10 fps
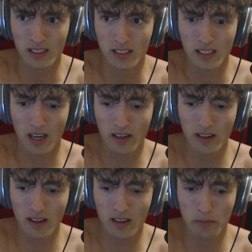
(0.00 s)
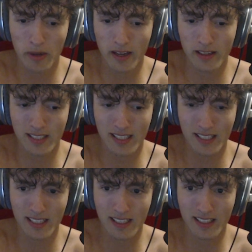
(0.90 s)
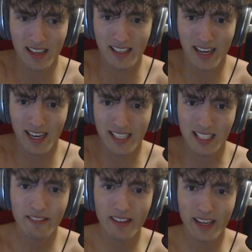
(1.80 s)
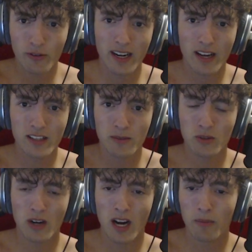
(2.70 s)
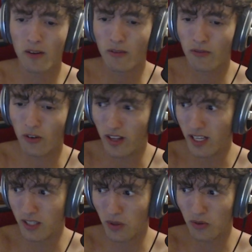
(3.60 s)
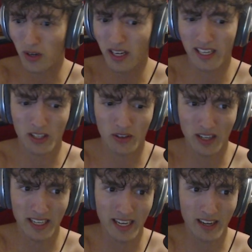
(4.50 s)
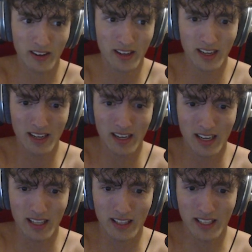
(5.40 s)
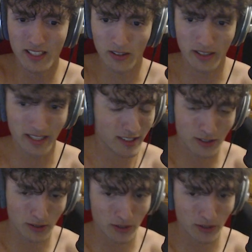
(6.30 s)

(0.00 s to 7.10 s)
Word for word: hundred dollar bet. Guys, leave a like right now and subscribe for this one right here, right now. Let's do it. Screw